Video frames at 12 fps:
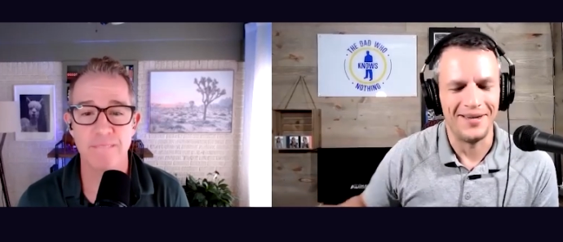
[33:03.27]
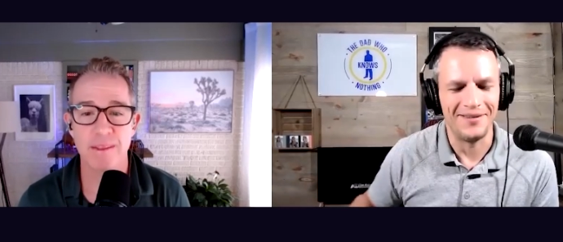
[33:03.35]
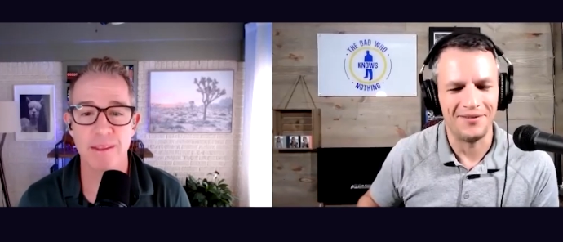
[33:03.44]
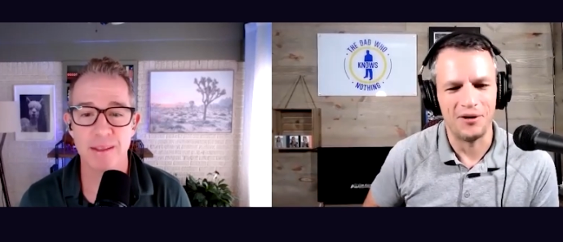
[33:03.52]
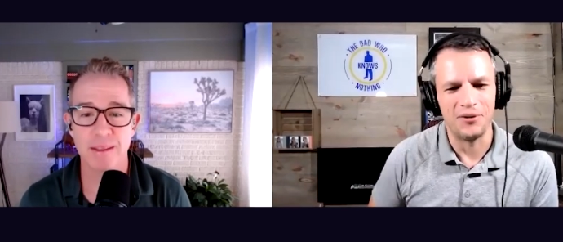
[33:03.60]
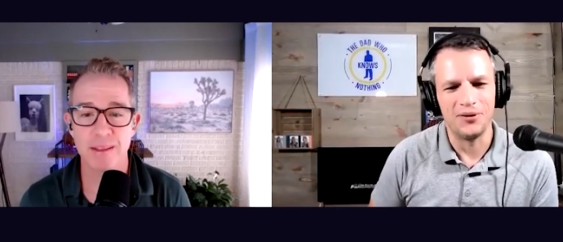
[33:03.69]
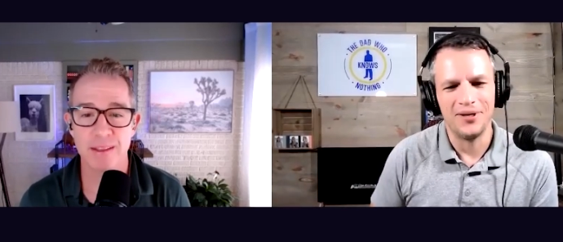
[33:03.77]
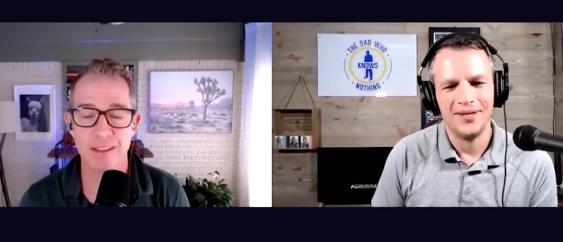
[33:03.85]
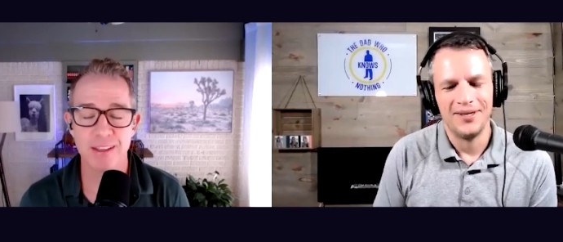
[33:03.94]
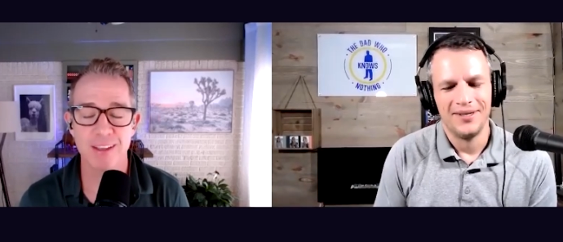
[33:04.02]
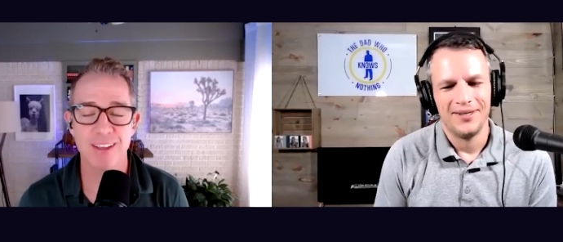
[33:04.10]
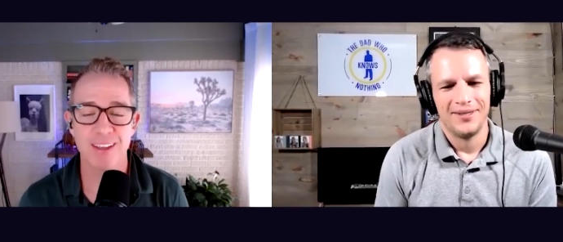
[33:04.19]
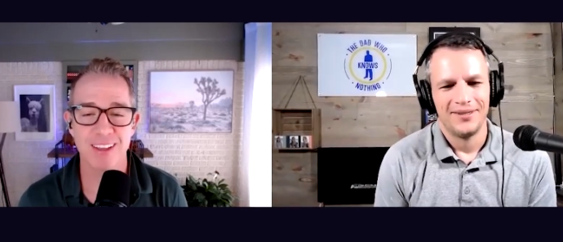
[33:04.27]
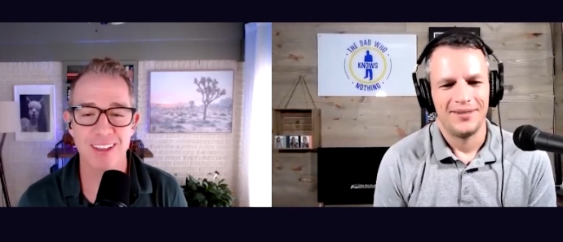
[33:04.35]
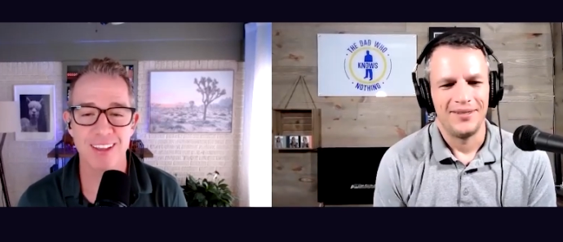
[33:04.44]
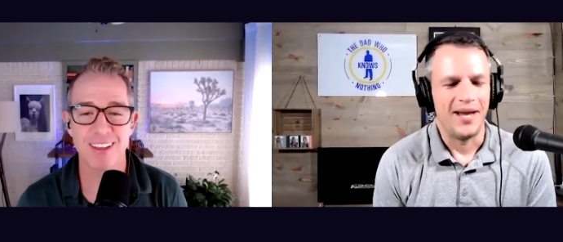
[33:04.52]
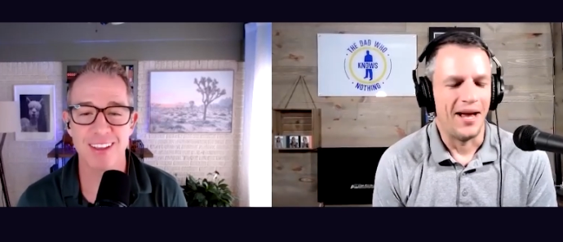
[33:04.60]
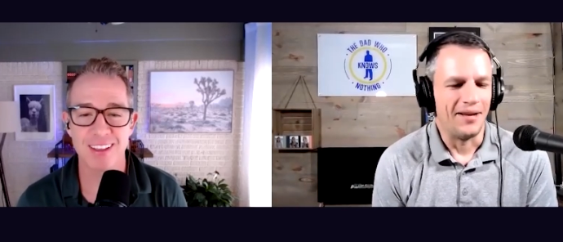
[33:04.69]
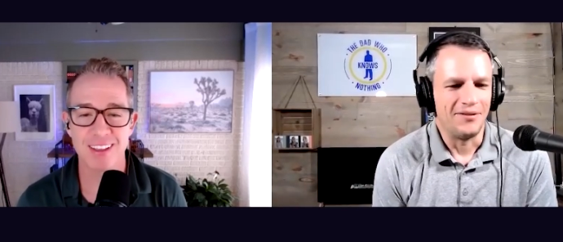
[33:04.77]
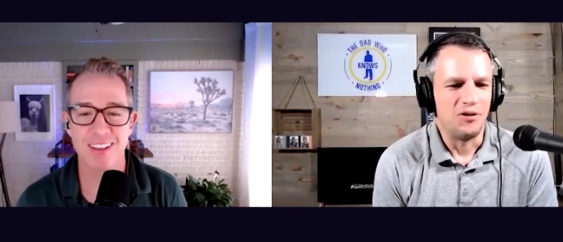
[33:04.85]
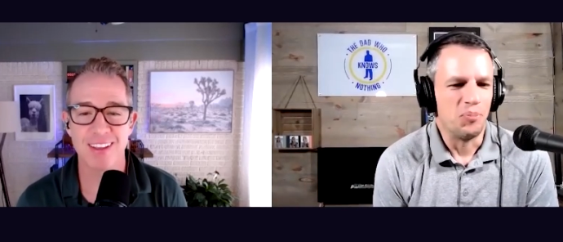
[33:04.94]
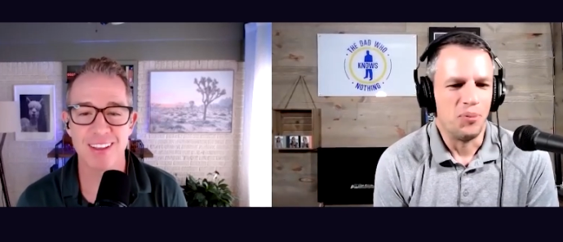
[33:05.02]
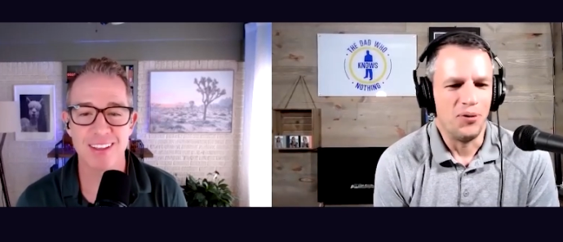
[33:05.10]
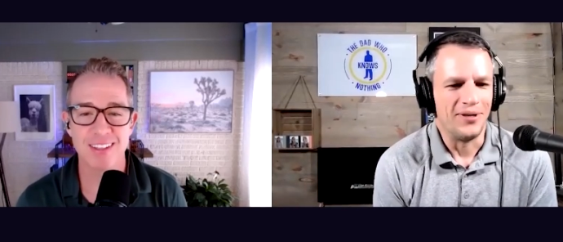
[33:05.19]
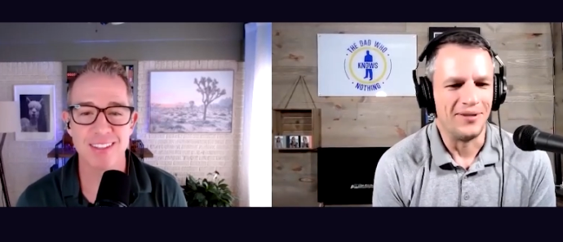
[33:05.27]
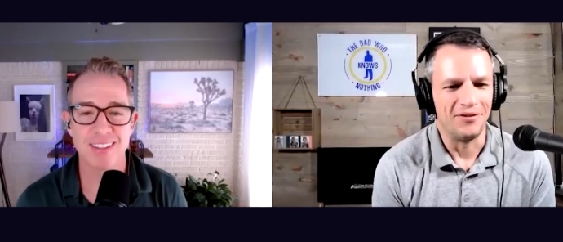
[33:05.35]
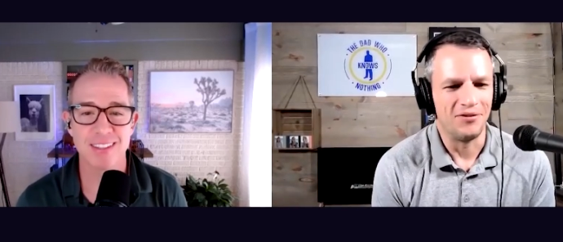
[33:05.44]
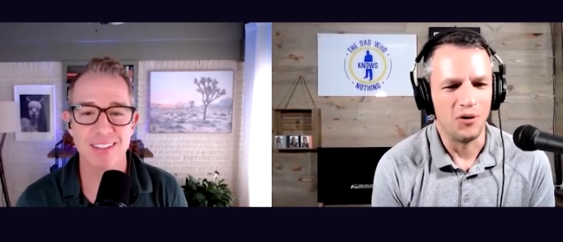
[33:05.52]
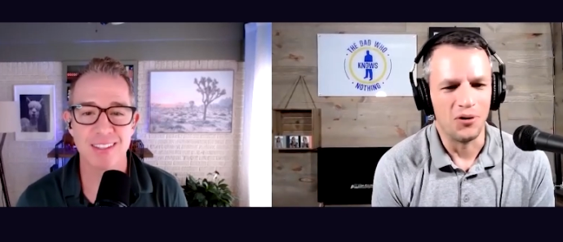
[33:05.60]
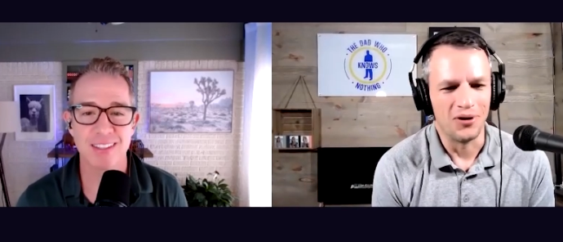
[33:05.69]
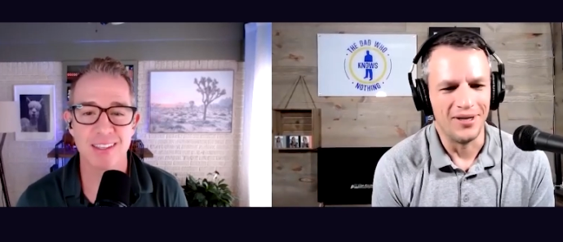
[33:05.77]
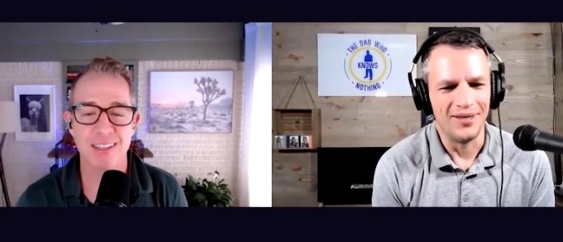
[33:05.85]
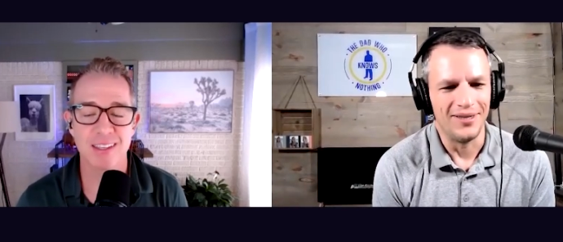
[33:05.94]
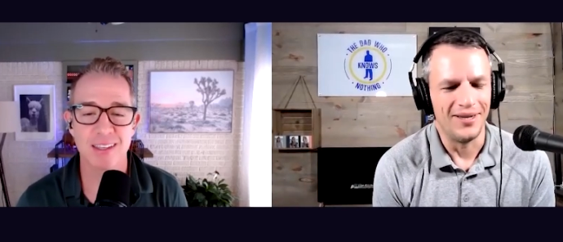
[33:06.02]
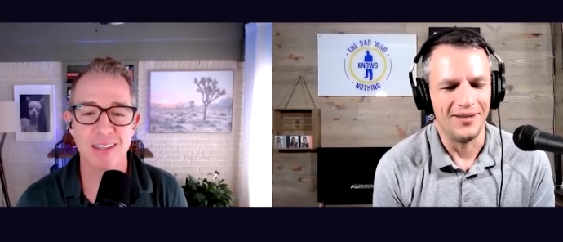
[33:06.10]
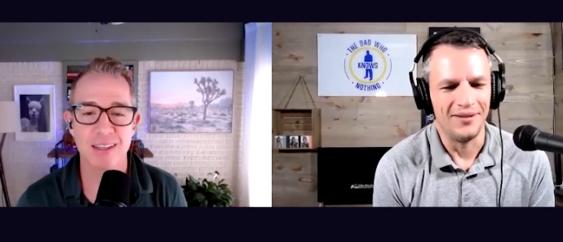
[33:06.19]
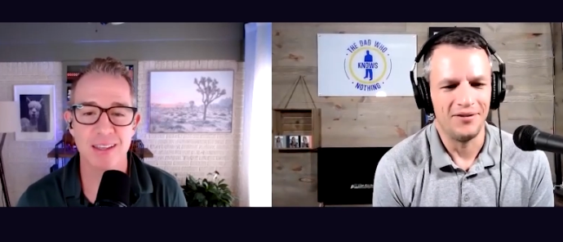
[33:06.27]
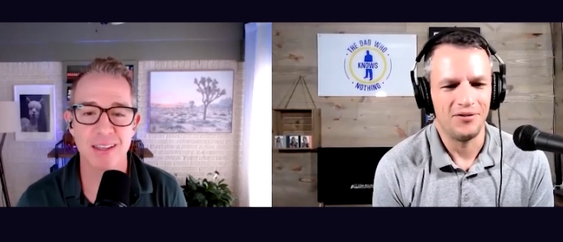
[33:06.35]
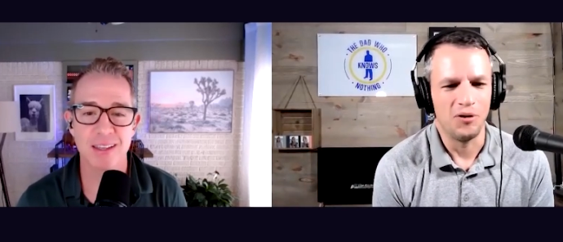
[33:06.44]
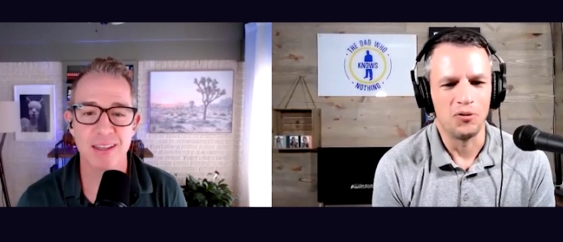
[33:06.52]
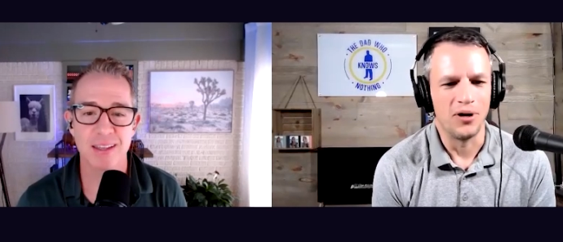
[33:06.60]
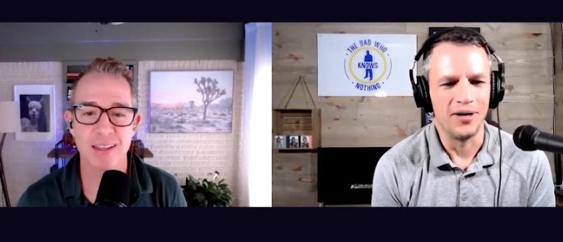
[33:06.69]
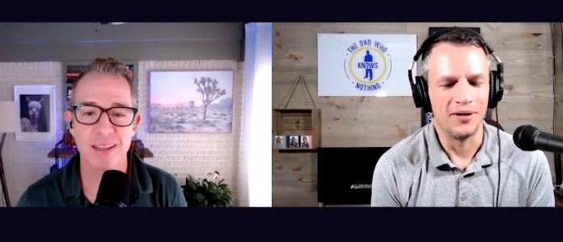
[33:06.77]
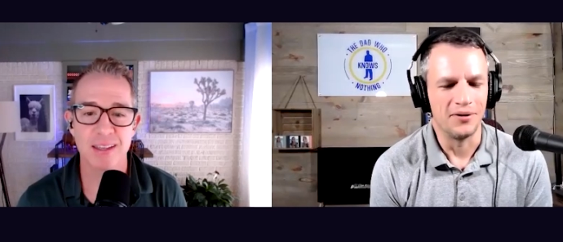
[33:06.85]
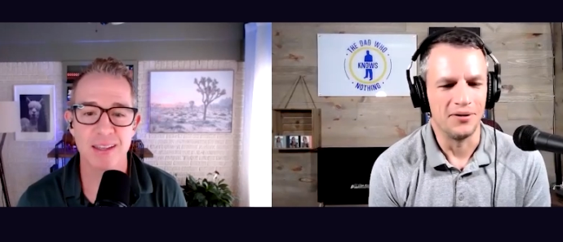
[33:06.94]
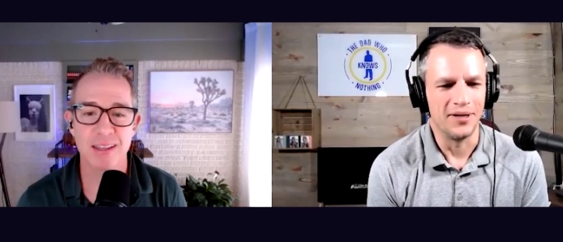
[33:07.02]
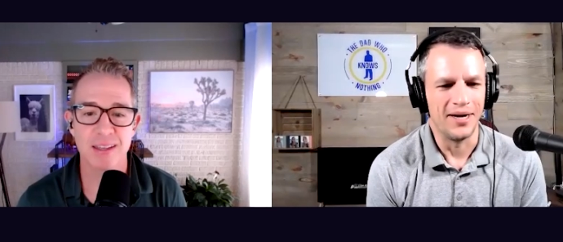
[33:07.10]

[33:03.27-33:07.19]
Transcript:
Speaker 1: And so, yeah, to your point, the story is so critical.